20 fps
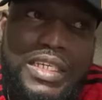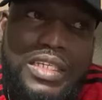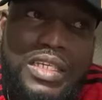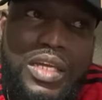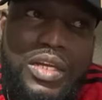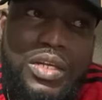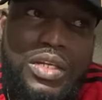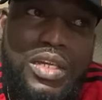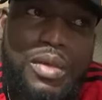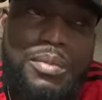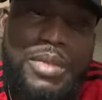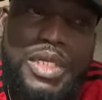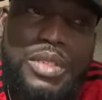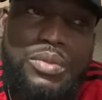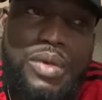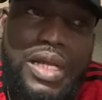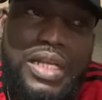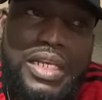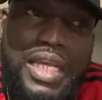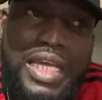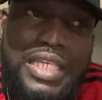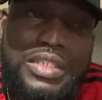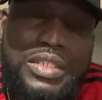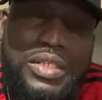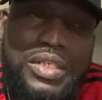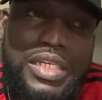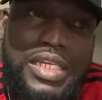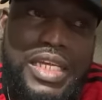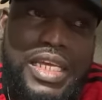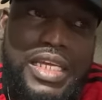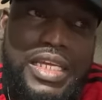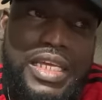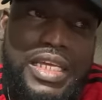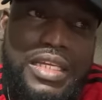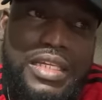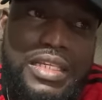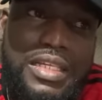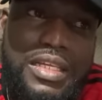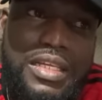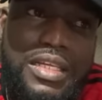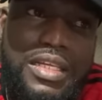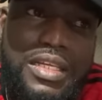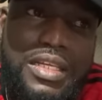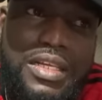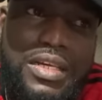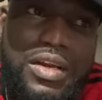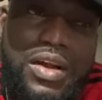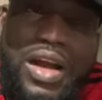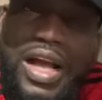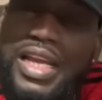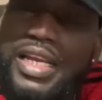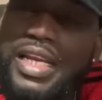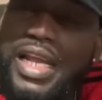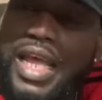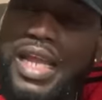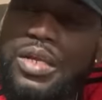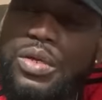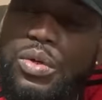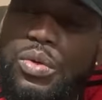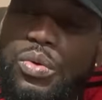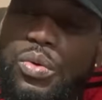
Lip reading: you know, you meet one nice little lady. Go all in a little